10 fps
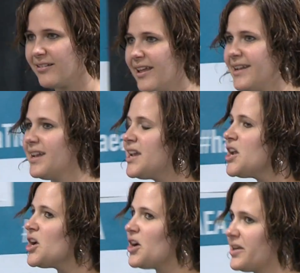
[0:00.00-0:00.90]
Like,
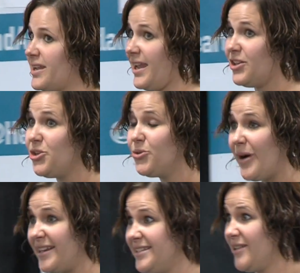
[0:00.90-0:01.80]
can you
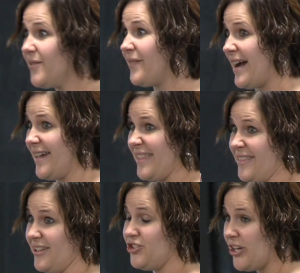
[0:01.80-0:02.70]
identify
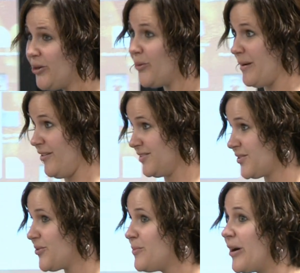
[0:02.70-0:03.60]
that the jingle bells
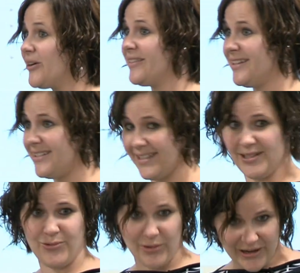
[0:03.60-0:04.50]
are the part that
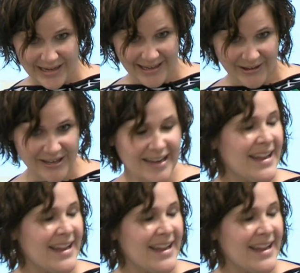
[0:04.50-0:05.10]
doesn't work here?